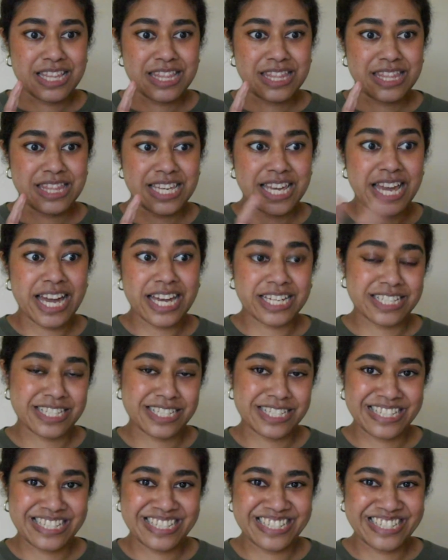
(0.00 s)
the
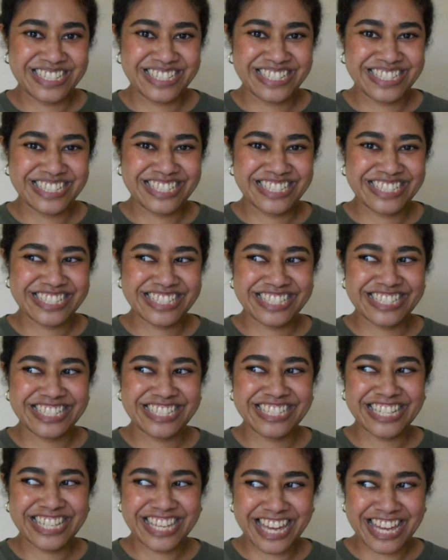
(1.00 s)
hexies
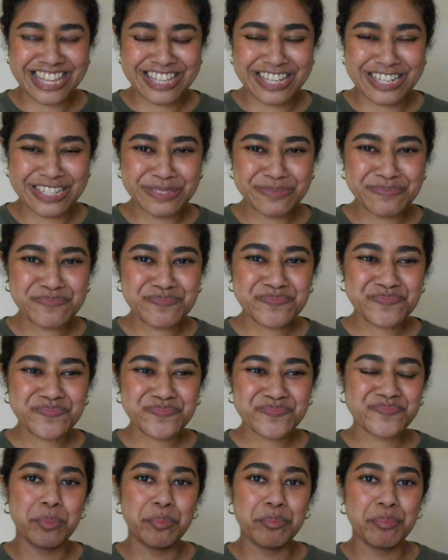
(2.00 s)
together,
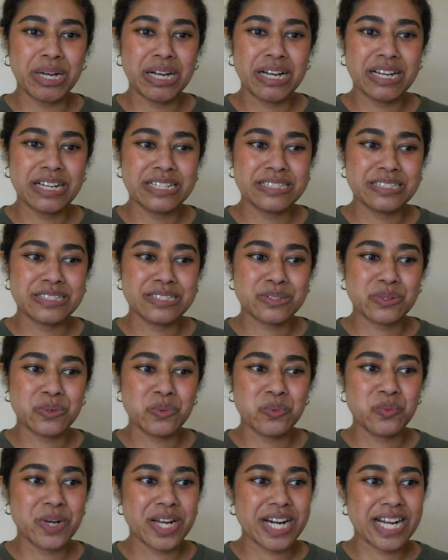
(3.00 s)
but
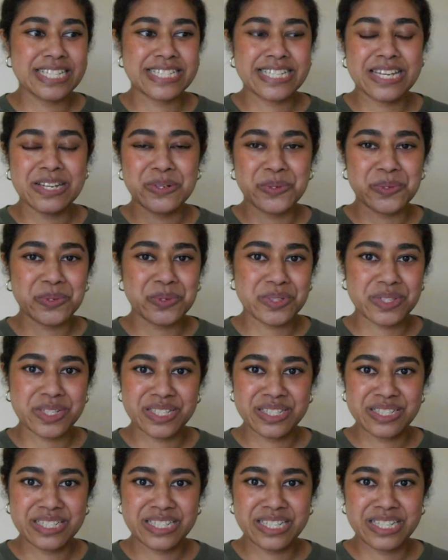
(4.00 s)
when I take all
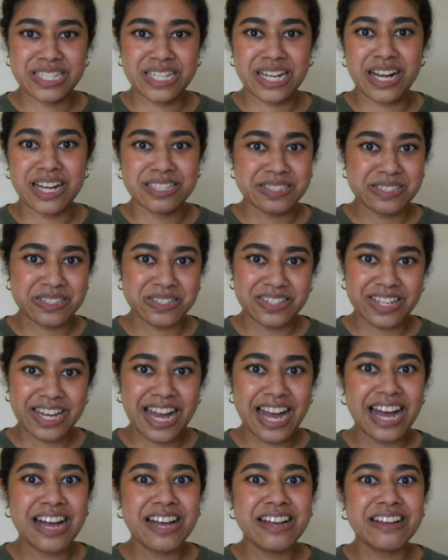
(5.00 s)
the cardstock
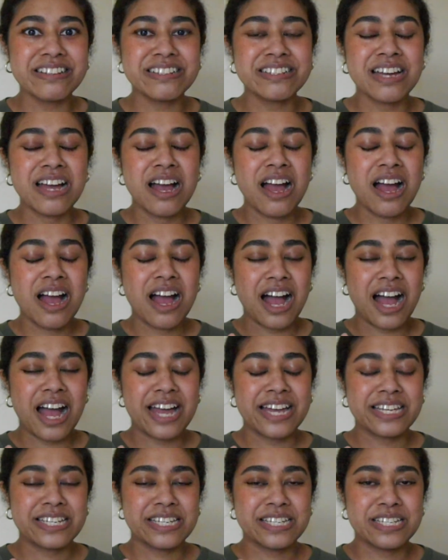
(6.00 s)
out,
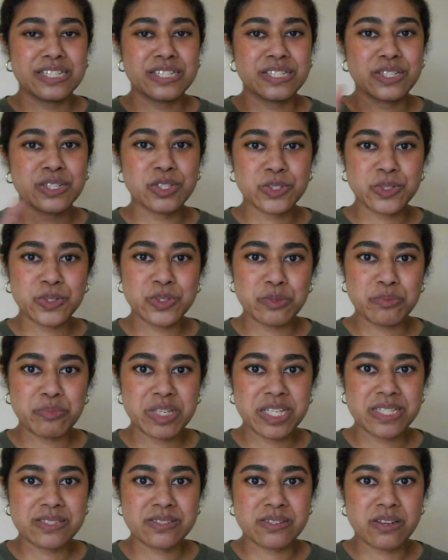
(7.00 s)
I can glue the
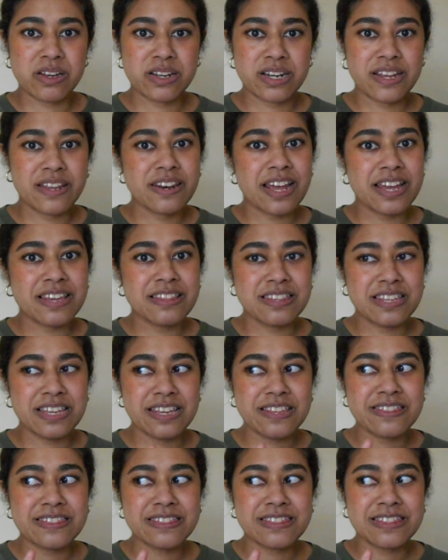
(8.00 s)
piece on, and I
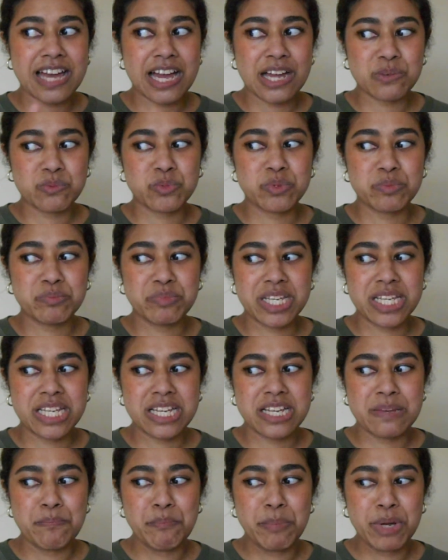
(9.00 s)
think that will
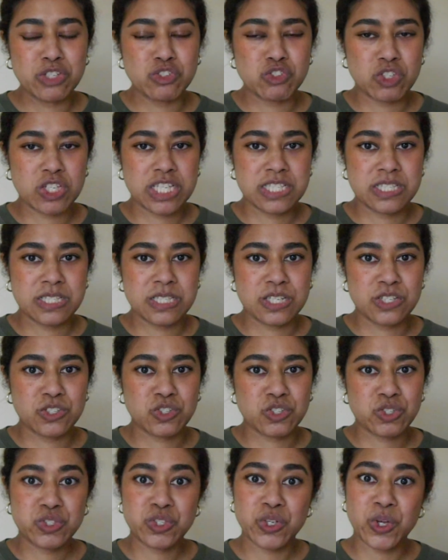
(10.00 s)
be much easier
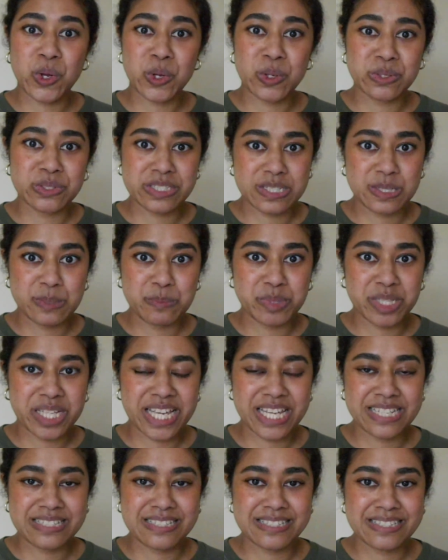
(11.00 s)
just to hold it in
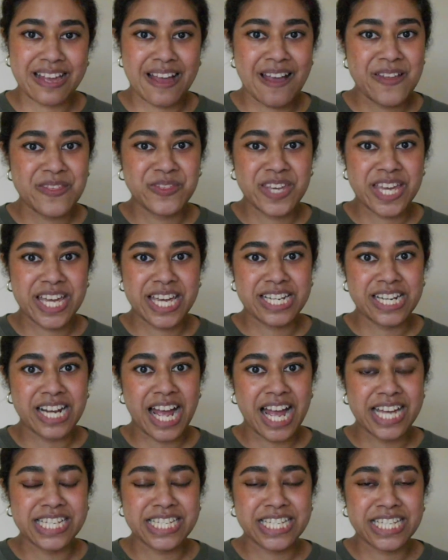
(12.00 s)
place, and then
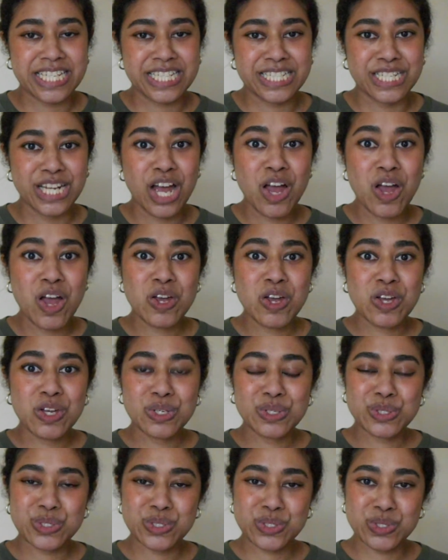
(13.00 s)
I can
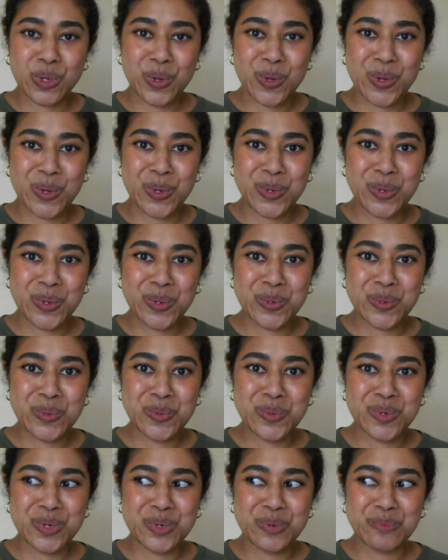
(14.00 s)

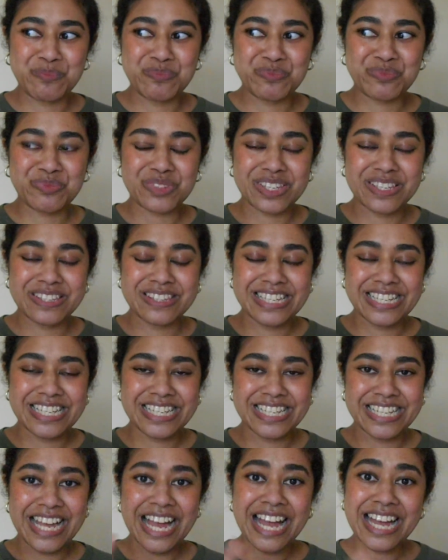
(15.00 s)
sew
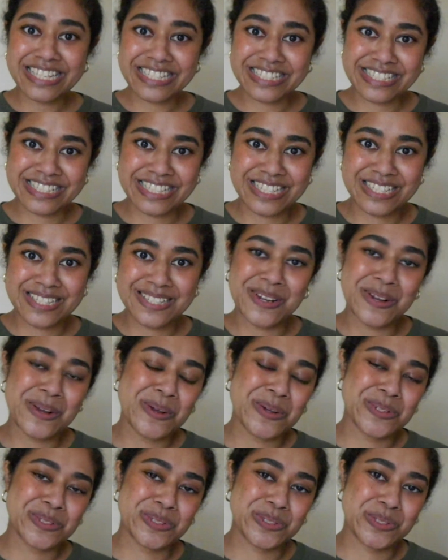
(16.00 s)
the hexie
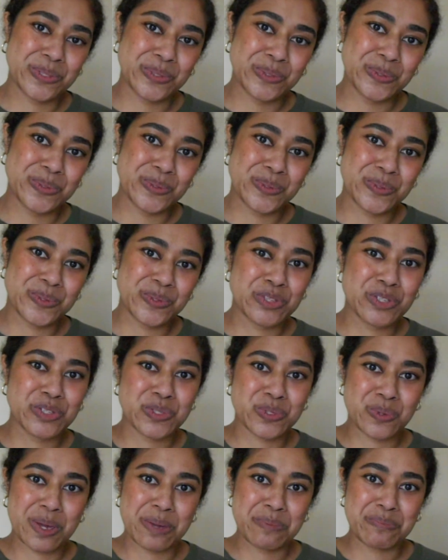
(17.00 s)
onto the
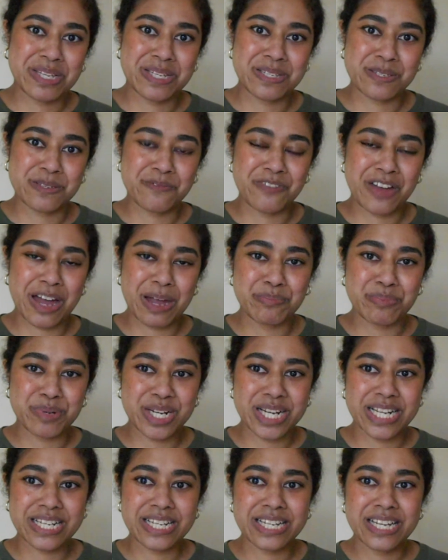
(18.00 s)
square piece of
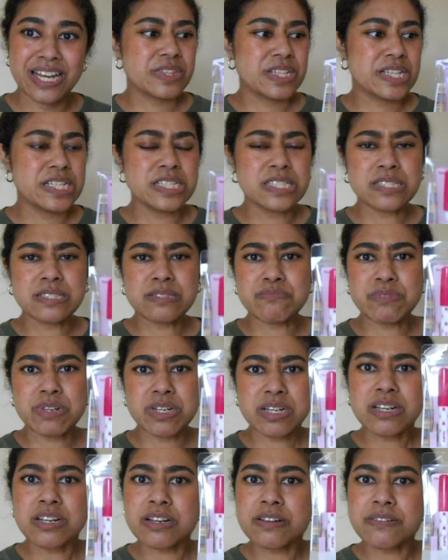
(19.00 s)
fabric. These
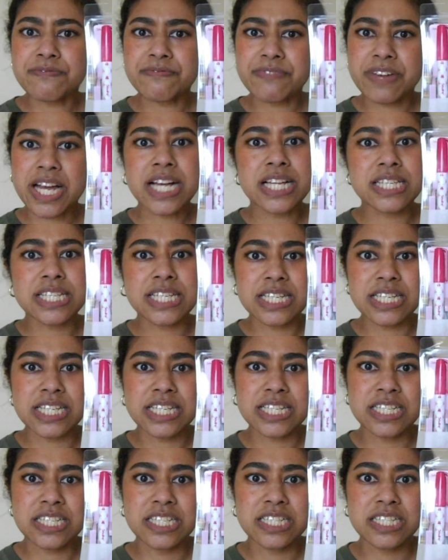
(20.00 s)
were
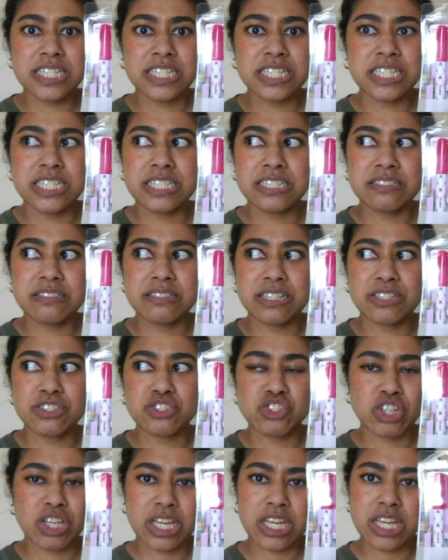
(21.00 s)
fairly
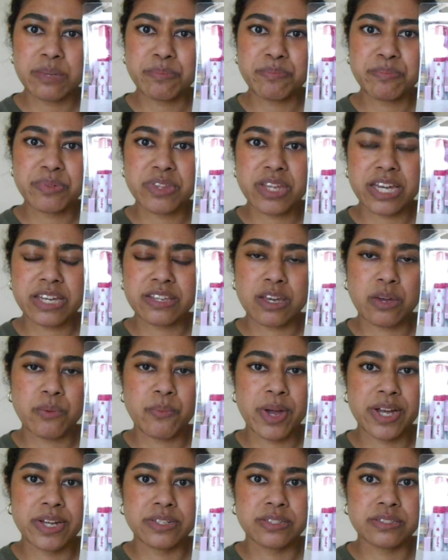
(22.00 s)
cheap, like they
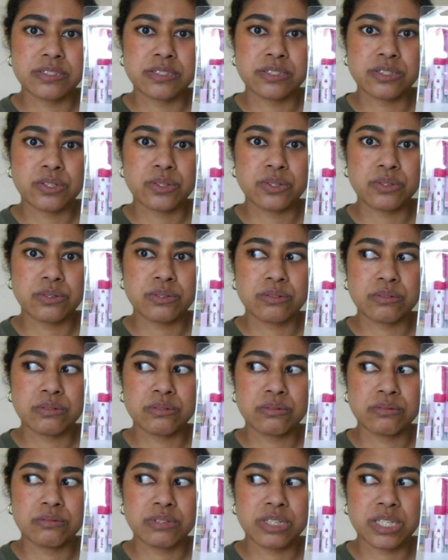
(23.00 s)
weren't
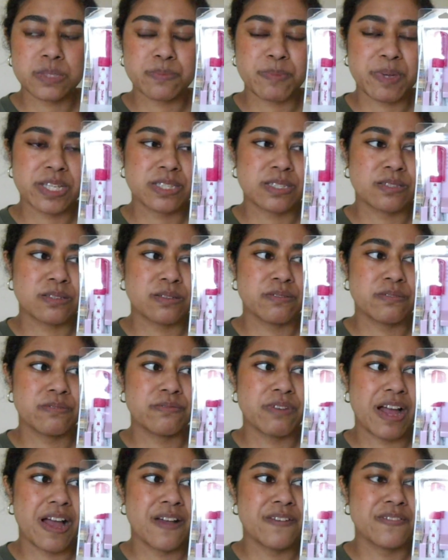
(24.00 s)
too
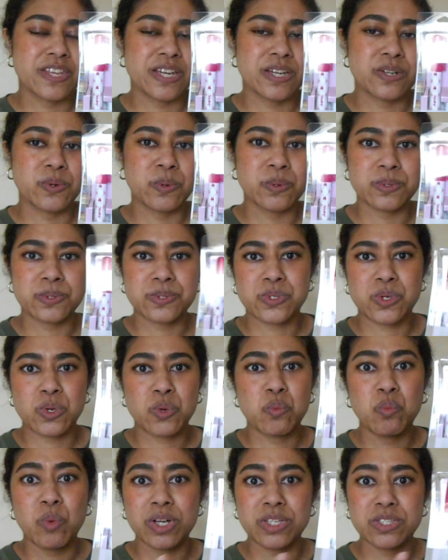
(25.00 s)
expensive, and then also
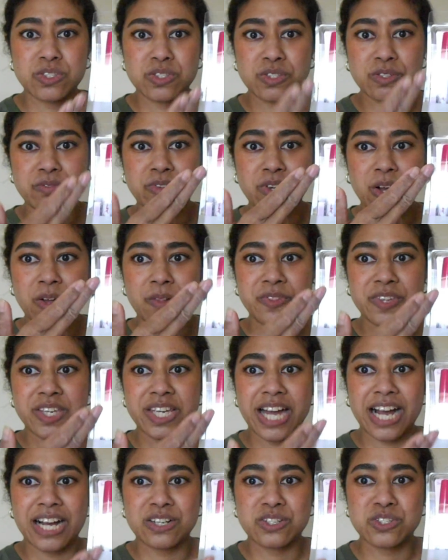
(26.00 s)
once you've got the
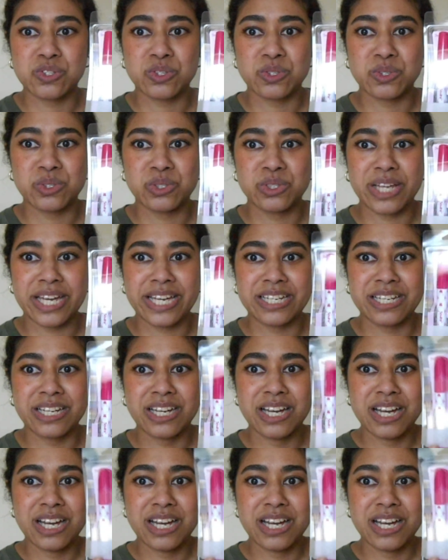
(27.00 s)
actual like